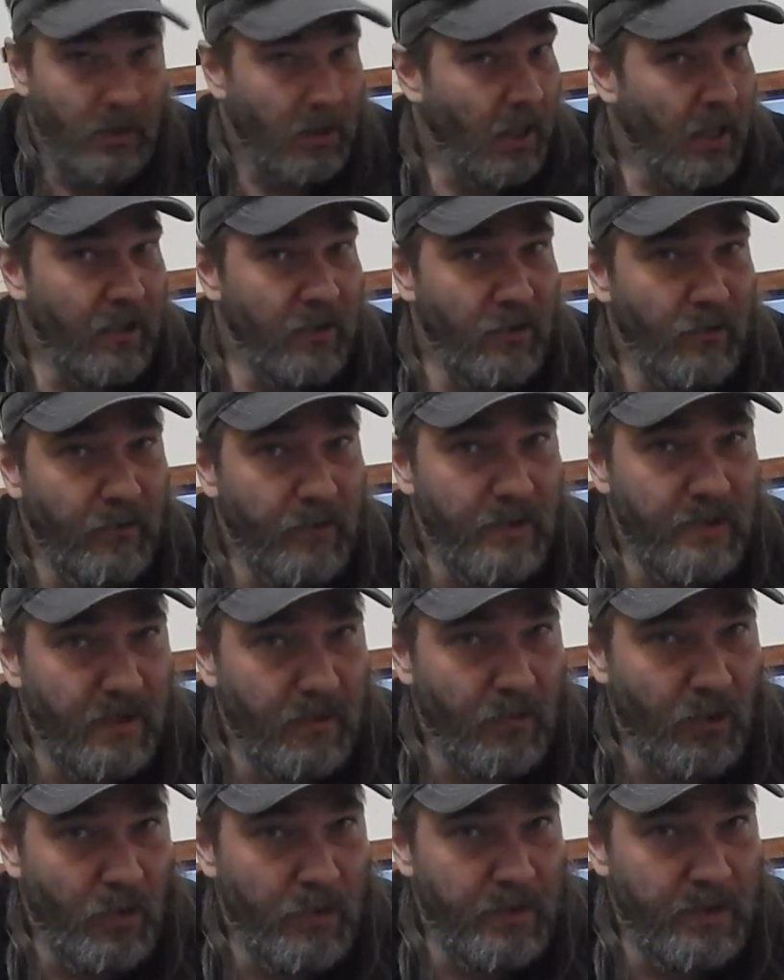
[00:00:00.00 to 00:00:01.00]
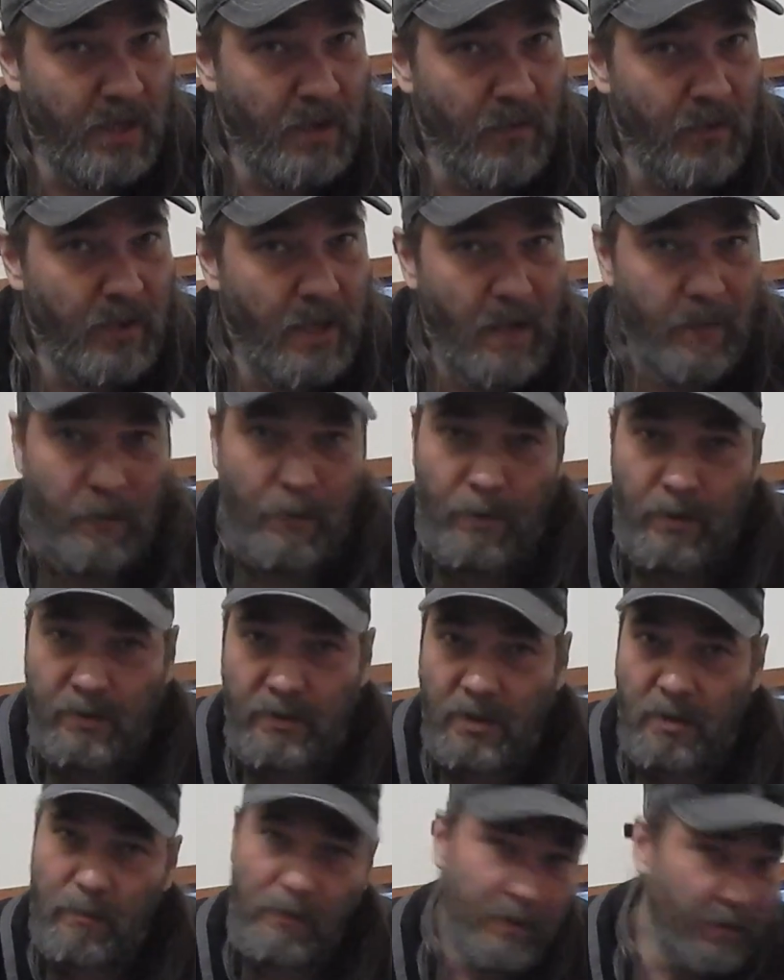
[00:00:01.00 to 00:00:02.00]
I don't know, is it Roman's Atwood? Happy
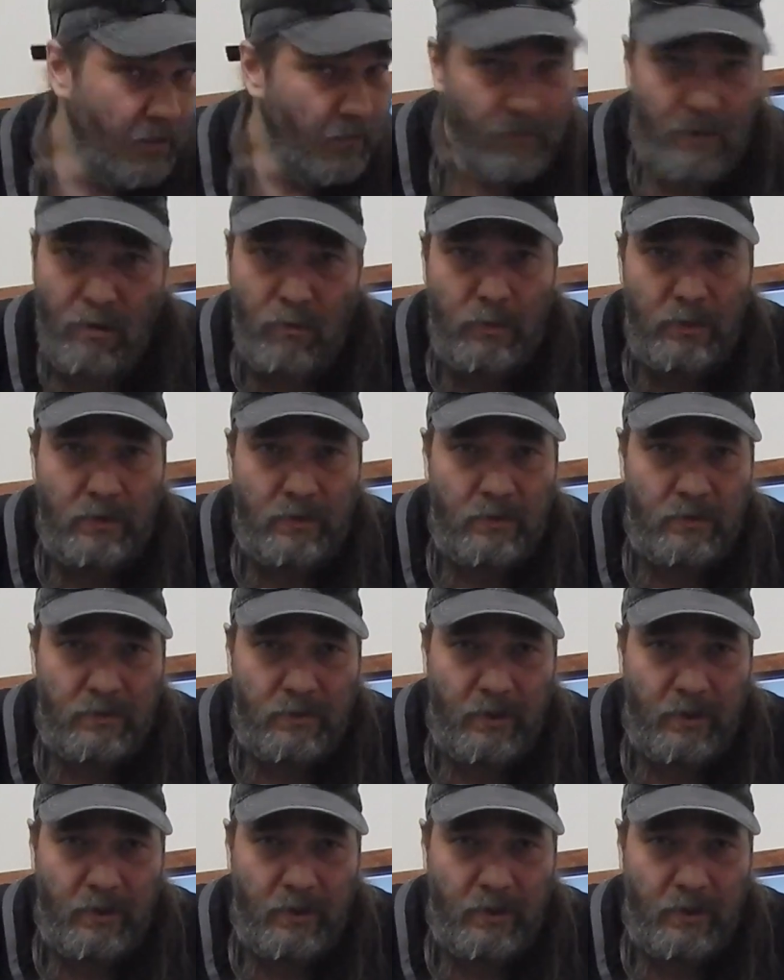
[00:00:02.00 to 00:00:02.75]
birthday, Mr. Roman.